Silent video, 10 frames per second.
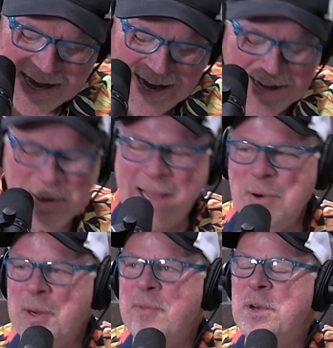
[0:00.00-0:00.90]
I
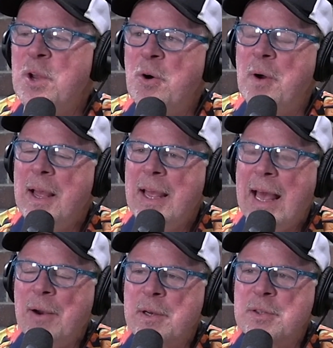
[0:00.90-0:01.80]
don't even know
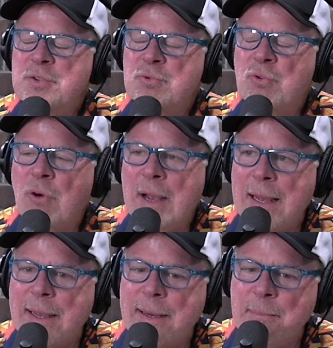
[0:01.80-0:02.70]
how to
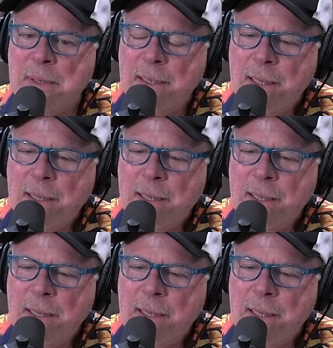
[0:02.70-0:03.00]
describe